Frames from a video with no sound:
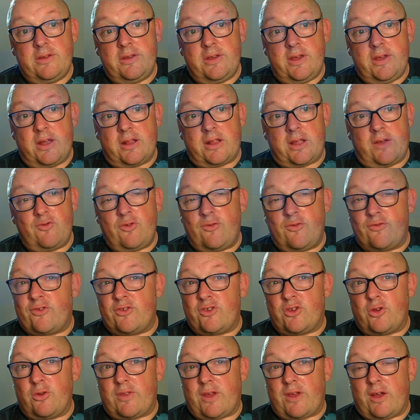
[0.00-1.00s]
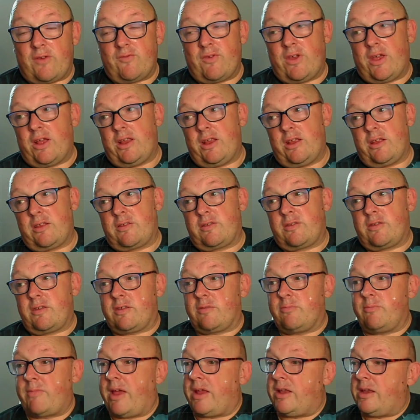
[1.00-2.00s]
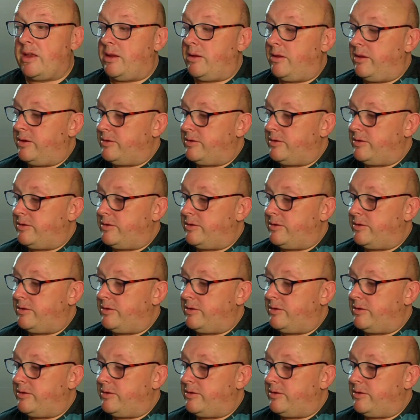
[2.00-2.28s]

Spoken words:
It'll have nothing to do with that really, it's mainly